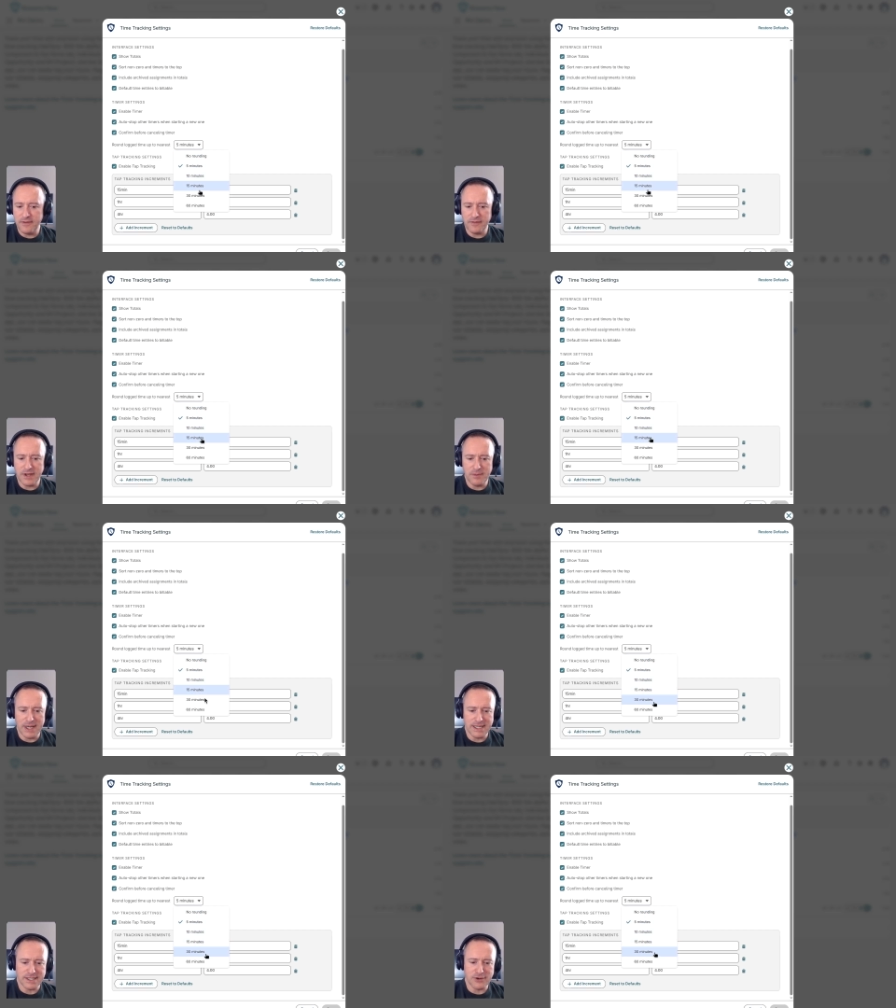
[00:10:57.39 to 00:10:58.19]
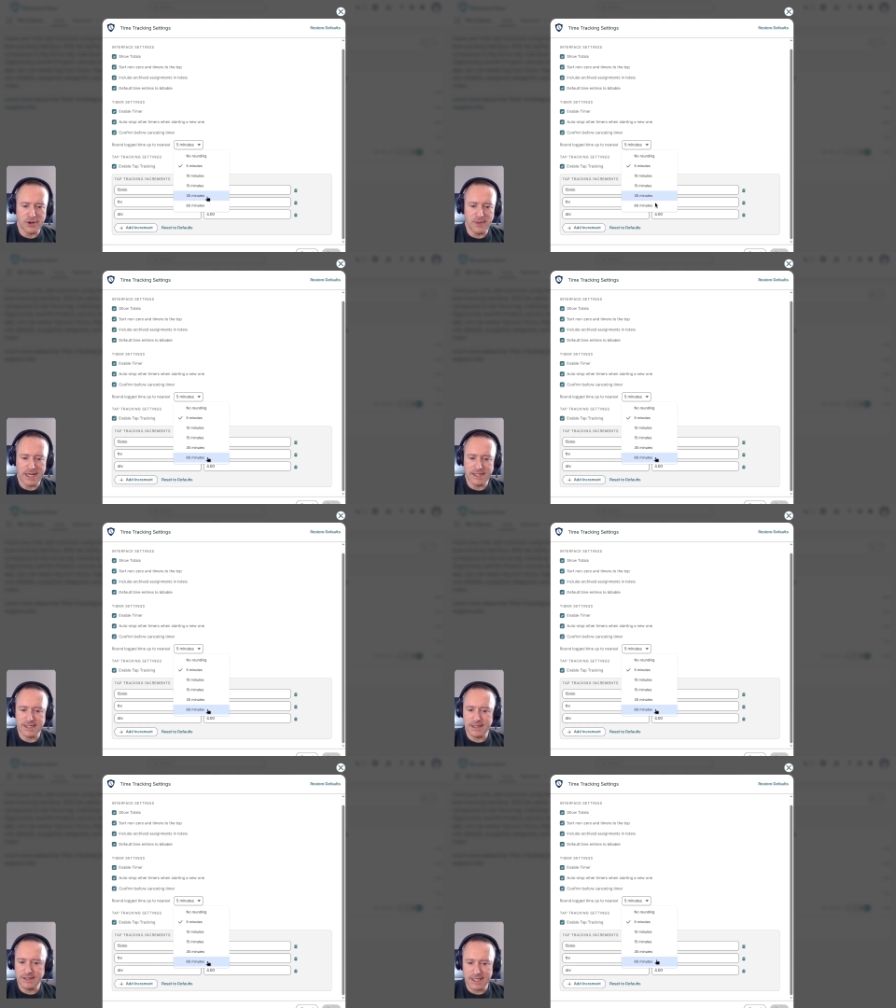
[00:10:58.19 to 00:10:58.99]
15 minutes, 30
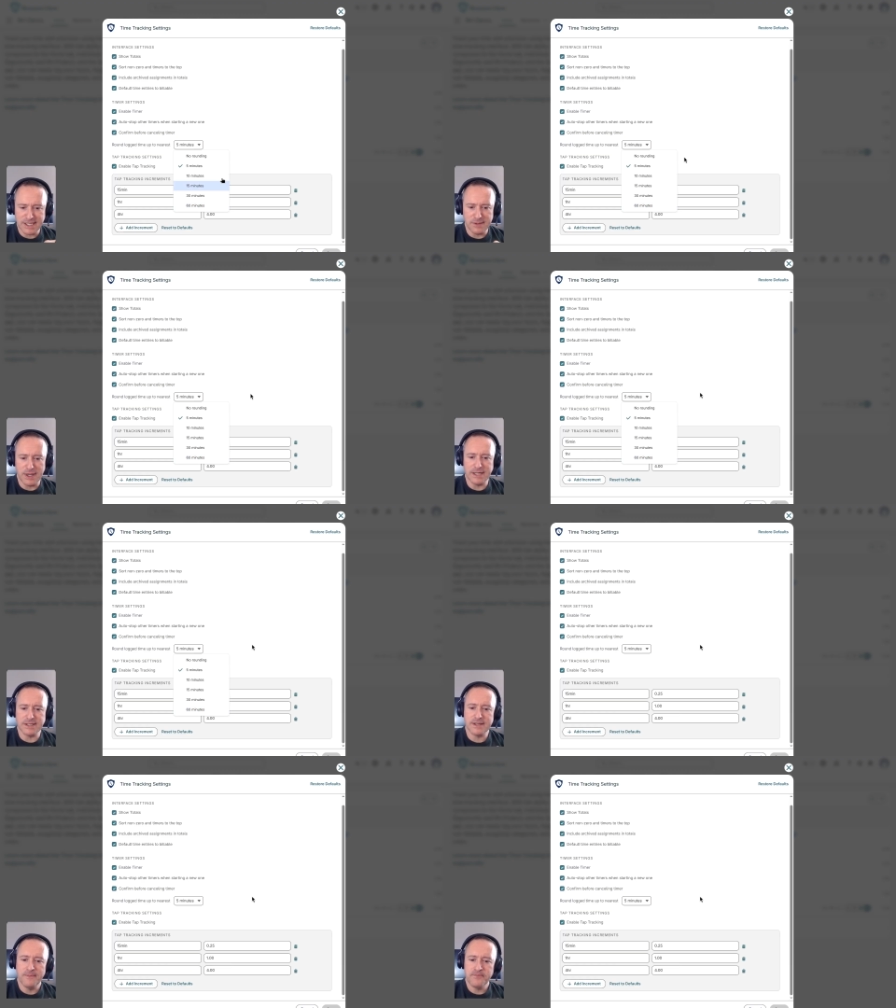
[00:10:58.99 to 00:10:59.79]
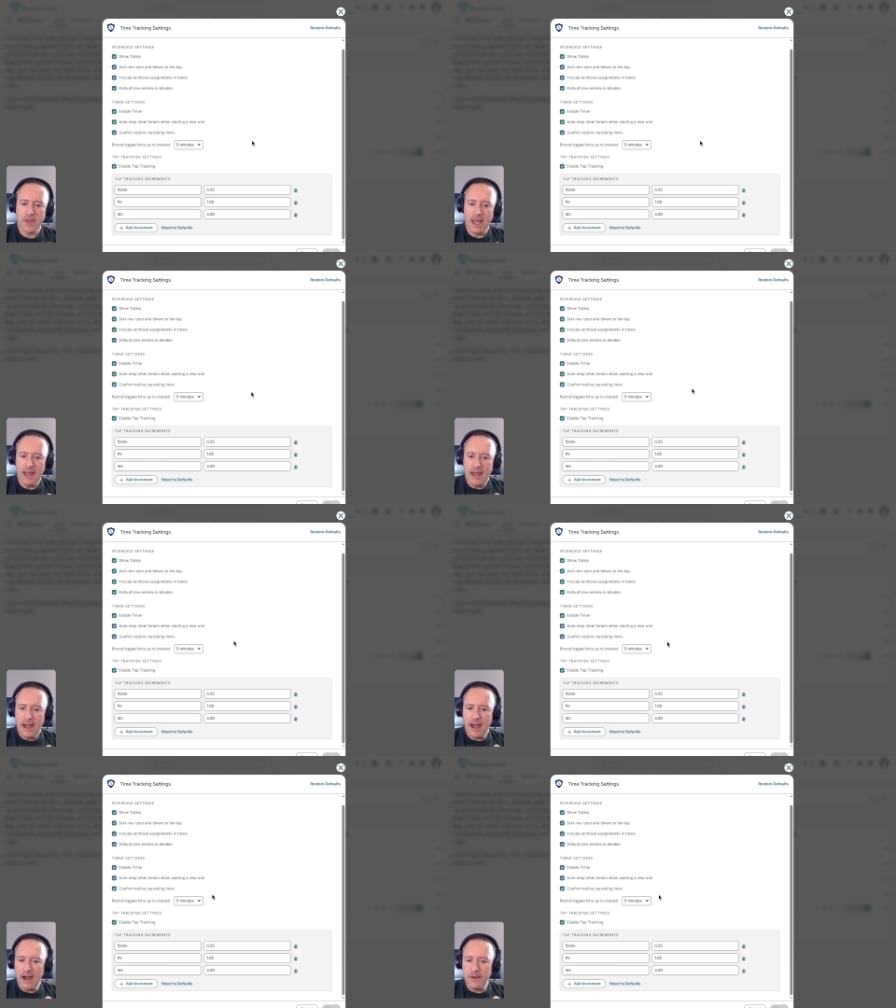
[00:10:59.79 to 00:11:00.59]
minutes, 60 minutes.
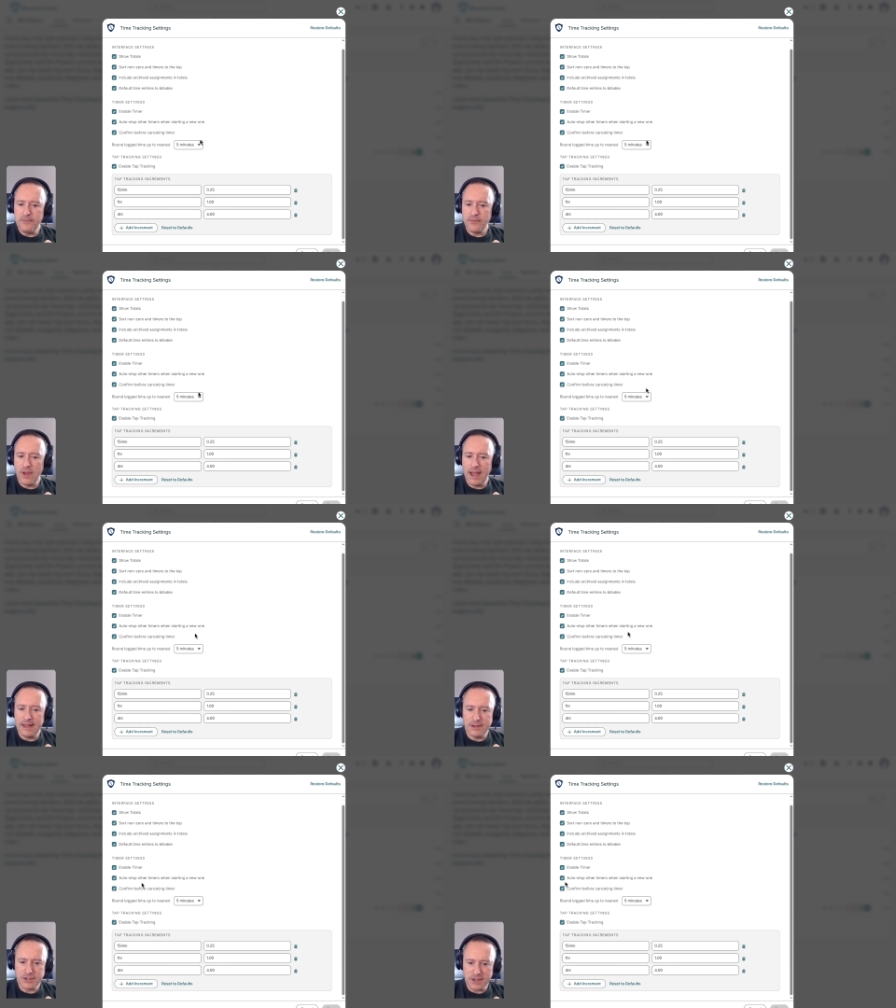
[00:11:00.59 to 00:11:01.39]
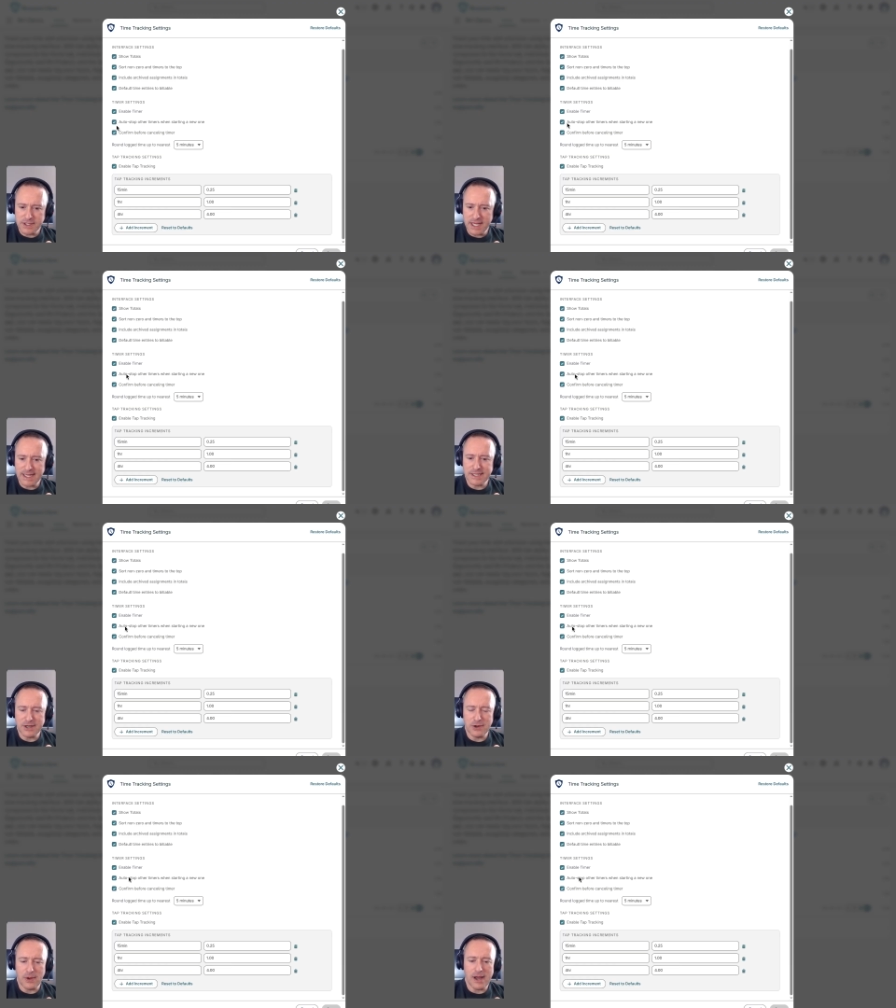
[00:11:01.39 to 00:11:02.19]
And there's other settings
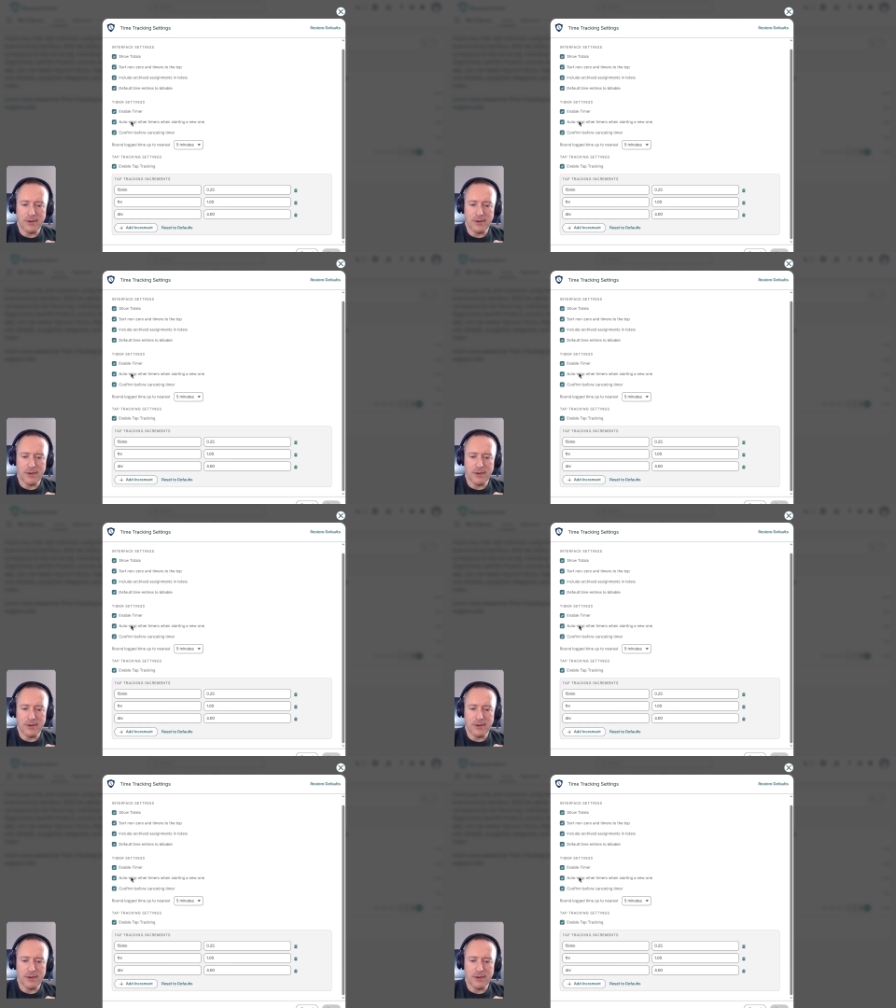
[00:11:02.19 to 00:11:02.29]
here.